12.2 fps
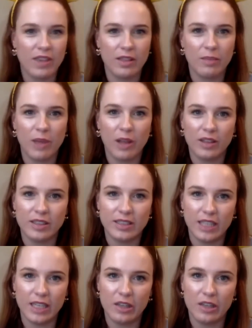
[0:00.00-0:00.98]
the
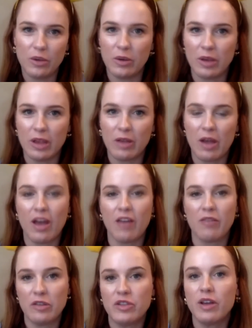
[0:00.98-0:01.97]
policy.
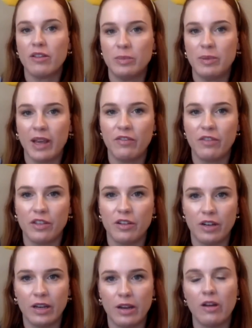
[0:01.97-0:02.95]
You still have to pay for
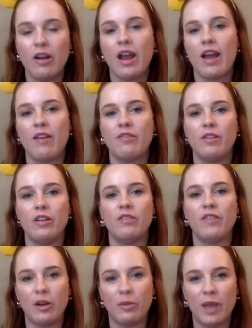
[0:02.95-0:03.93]
30 or have your
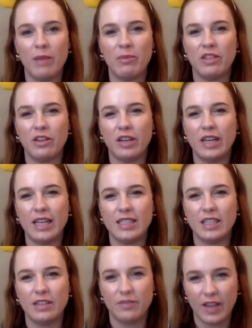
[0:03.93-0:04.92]
final payment 30 days
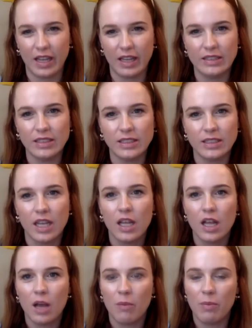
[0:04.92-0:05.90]
in advance,
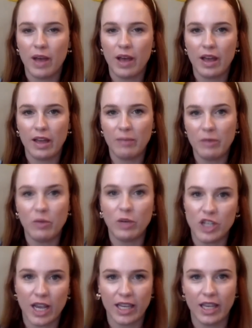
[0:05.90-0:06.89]
but before
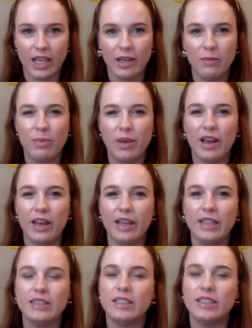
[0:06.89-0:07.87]
check-in.
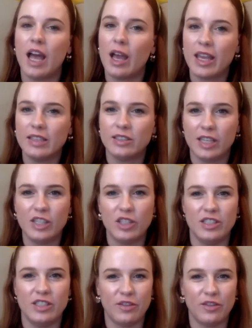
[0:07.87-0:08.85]
But
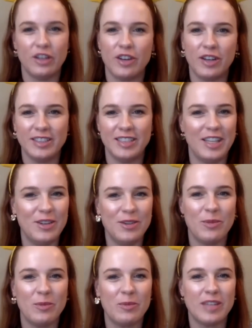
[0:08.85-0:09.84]
cancellation's different. Tracey,
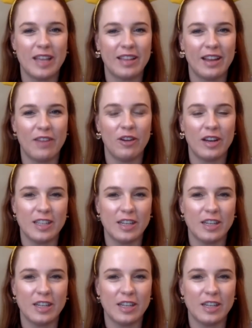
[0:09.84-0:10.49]
you take that over because I